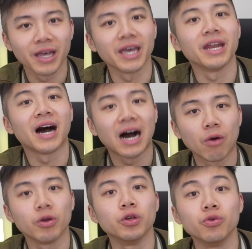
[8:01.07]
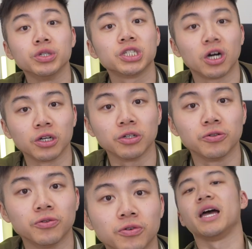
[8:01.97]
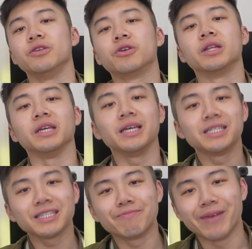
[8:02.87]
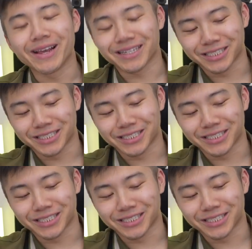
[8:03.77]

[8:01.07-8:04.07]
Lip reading: in how we use a Chengyu. And you can easily make a